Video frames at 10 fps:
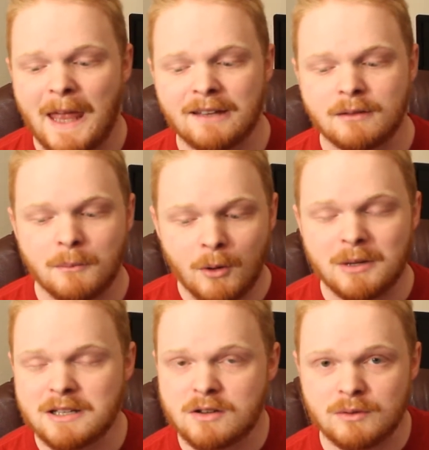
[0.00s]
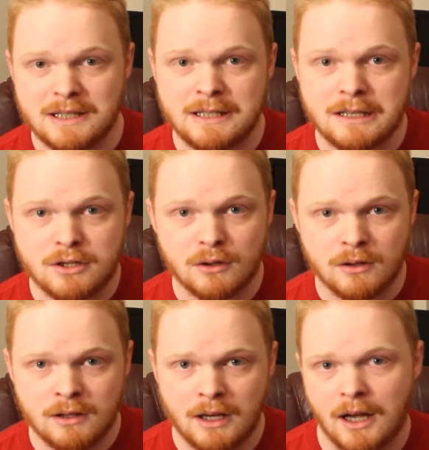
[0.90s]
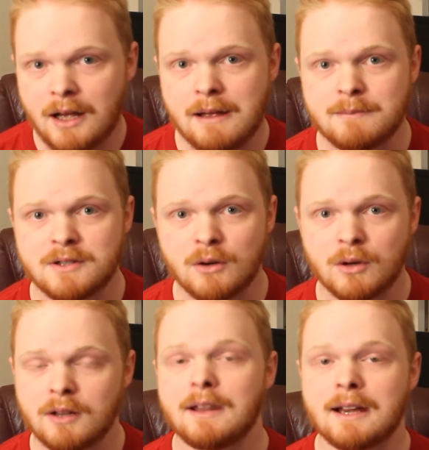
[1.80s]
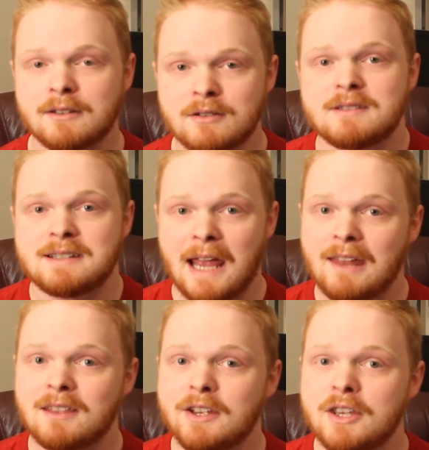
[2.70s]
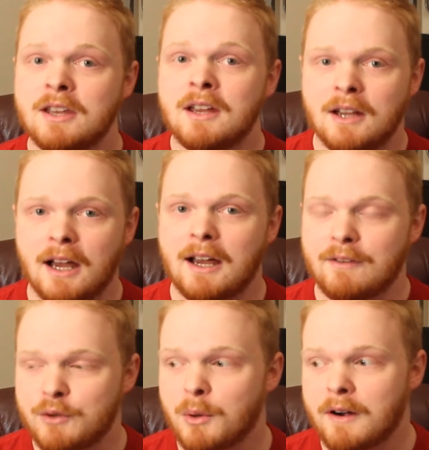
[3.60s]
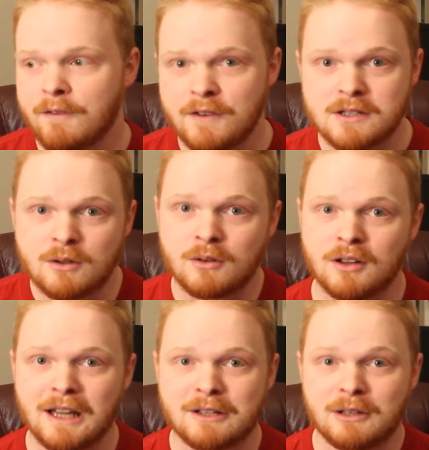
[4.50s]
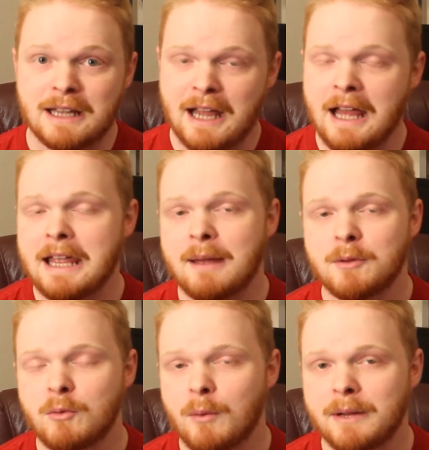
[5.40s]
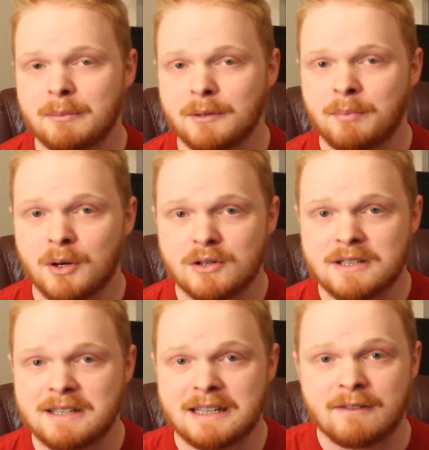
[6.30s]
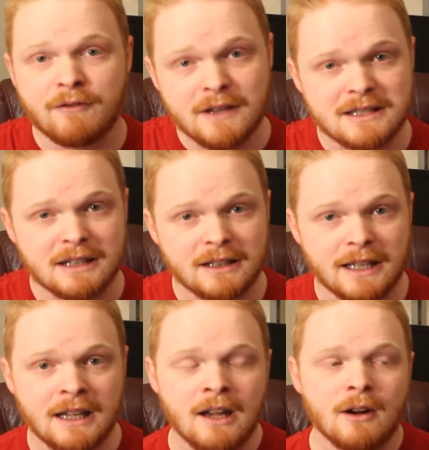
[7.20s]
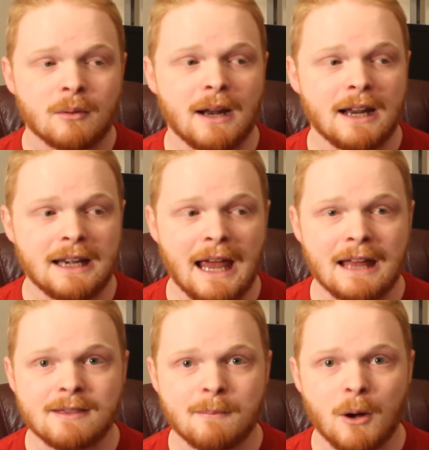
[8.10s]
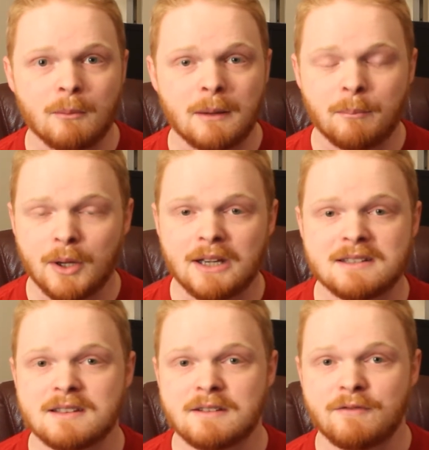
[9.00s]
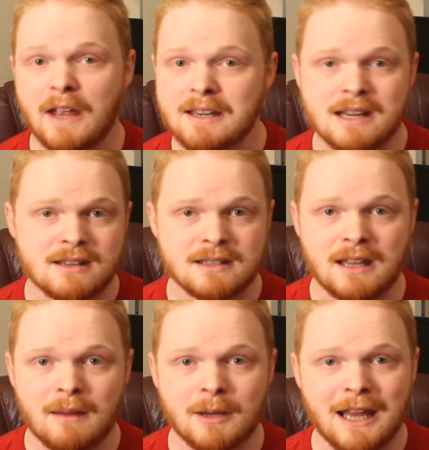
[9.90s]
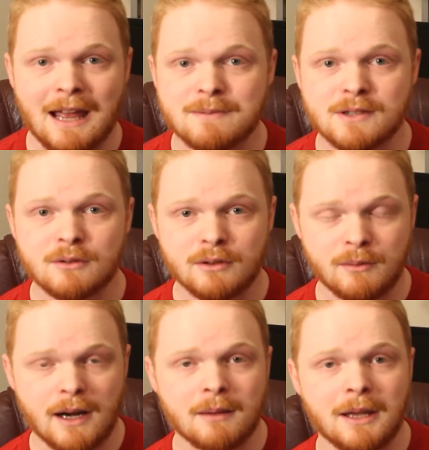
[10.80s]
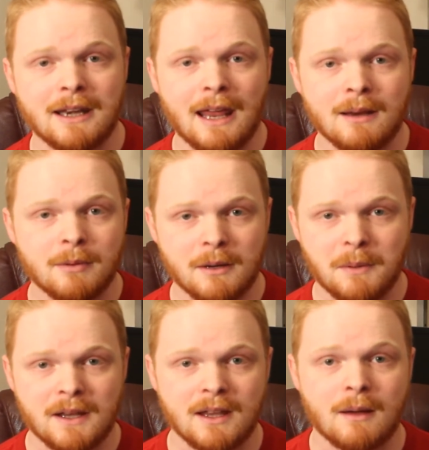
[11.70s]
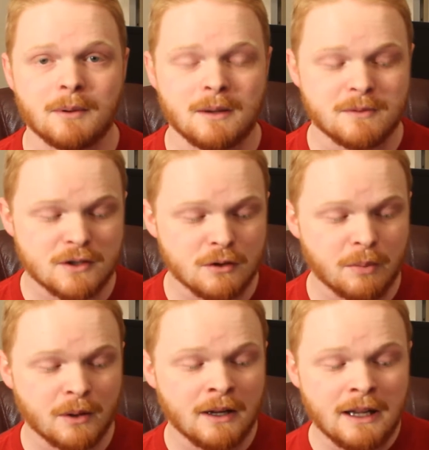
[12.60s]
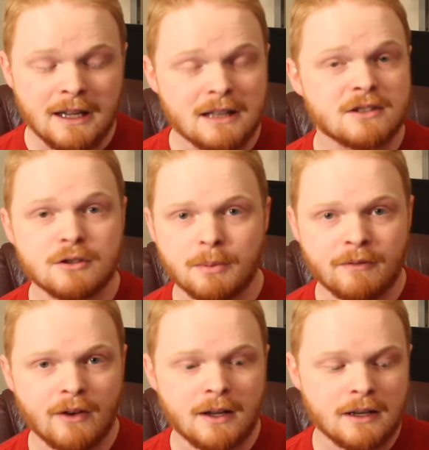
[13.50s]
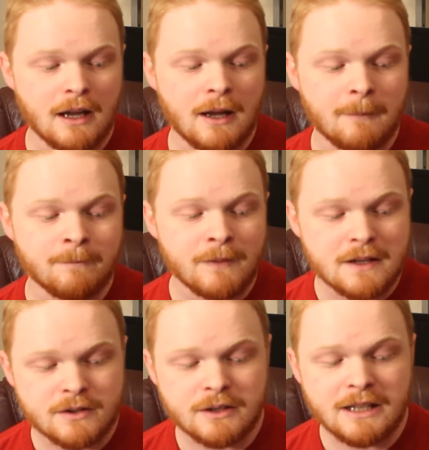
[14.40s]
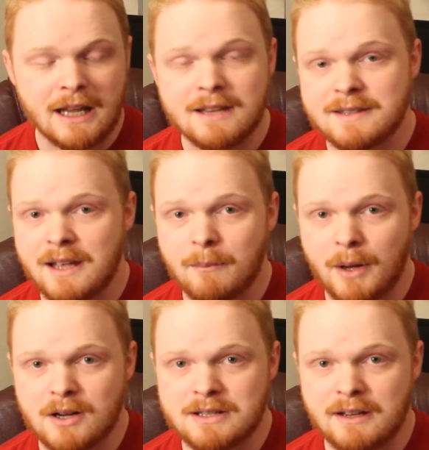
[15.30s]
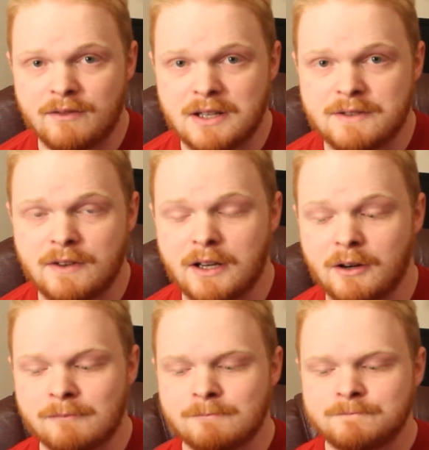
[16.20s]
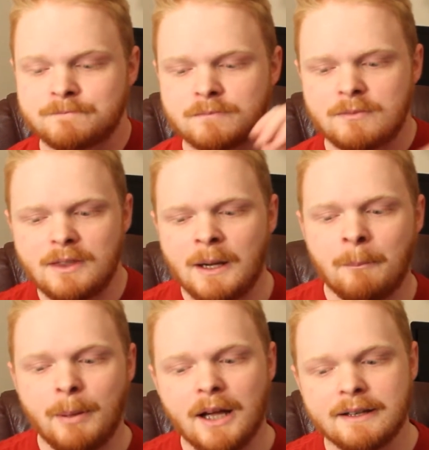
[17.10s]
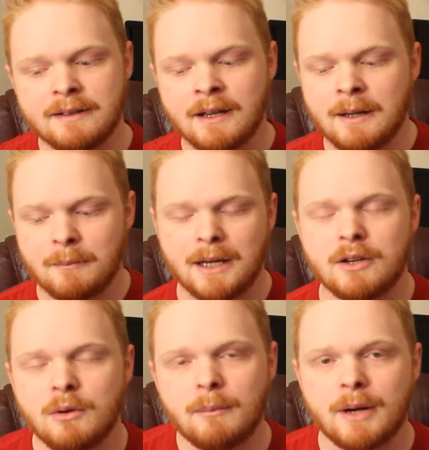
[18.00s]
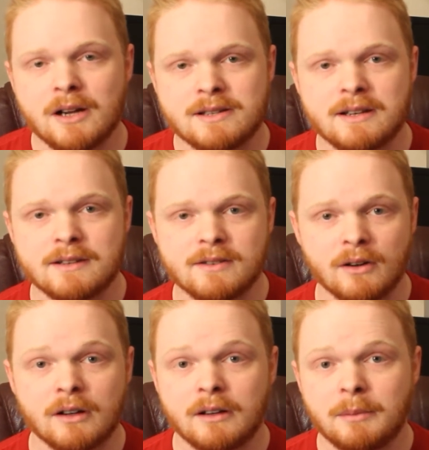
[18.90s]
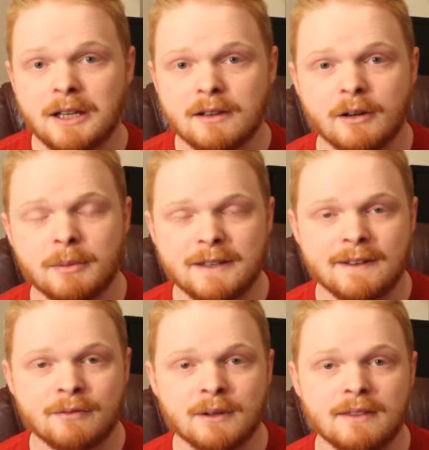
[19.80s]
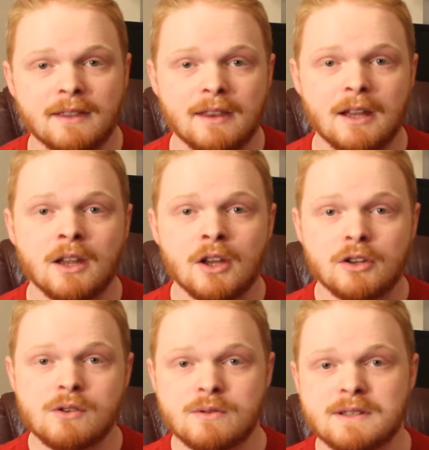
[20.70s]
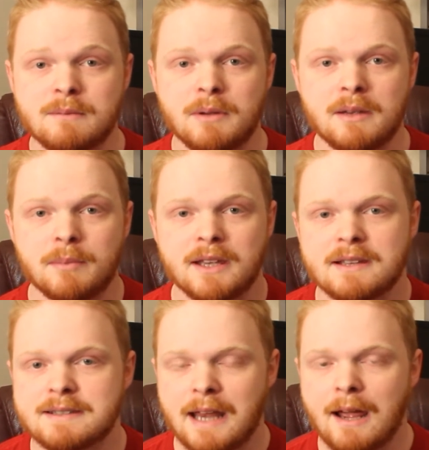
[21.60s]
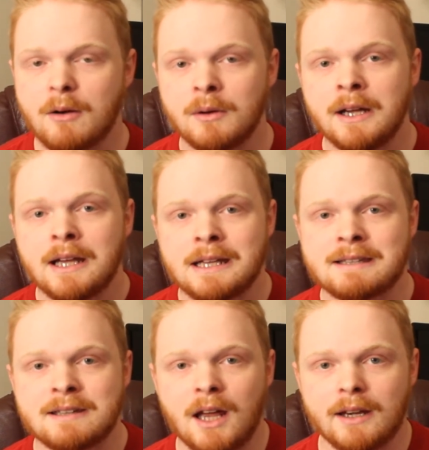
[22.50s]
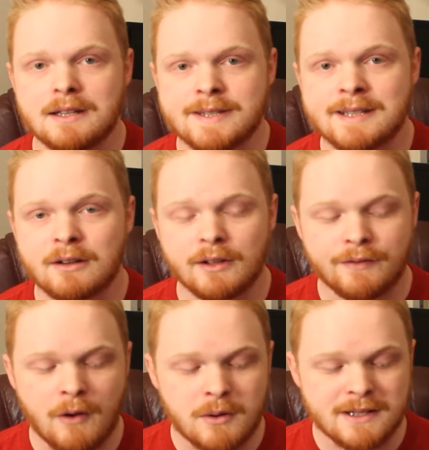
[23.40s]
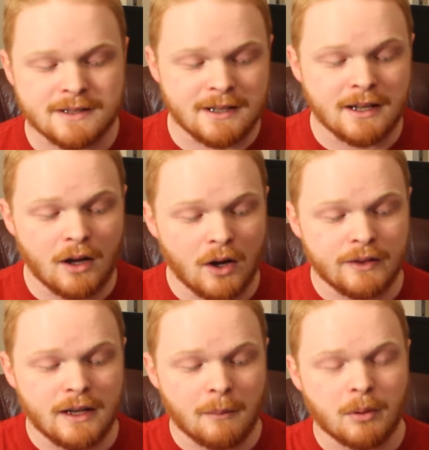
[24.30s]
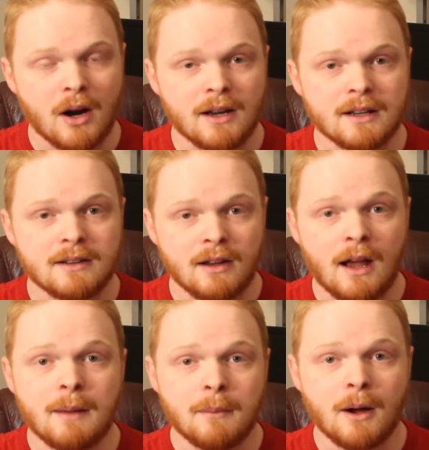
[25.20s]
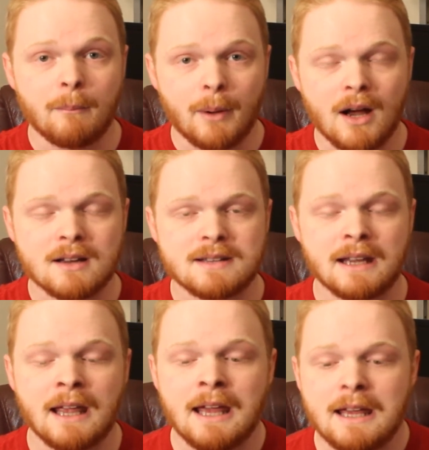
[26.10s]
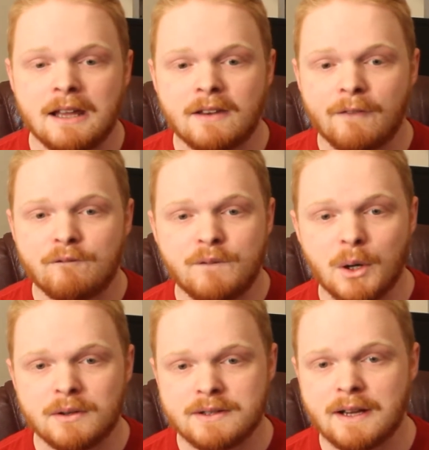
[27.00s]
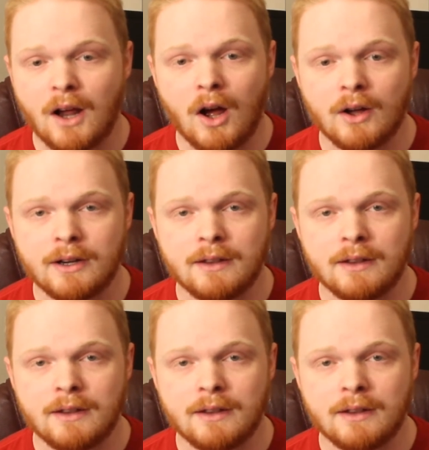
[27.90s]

At the moment, it's only digital. Um, so, collectors, sadly, uh, if you are a physical collector like I am, you won't be able to purchase it physically right at the moment. But it is a fantastic game. I'd absolutely recommend anybody picking up it up. Super, it's super fun. Um, so today is the unboxing of this figure but my new unboxings are going to be a little bit different than they used to be because now it's not necessarily focusing on the product I'm unboxing, it's focusing on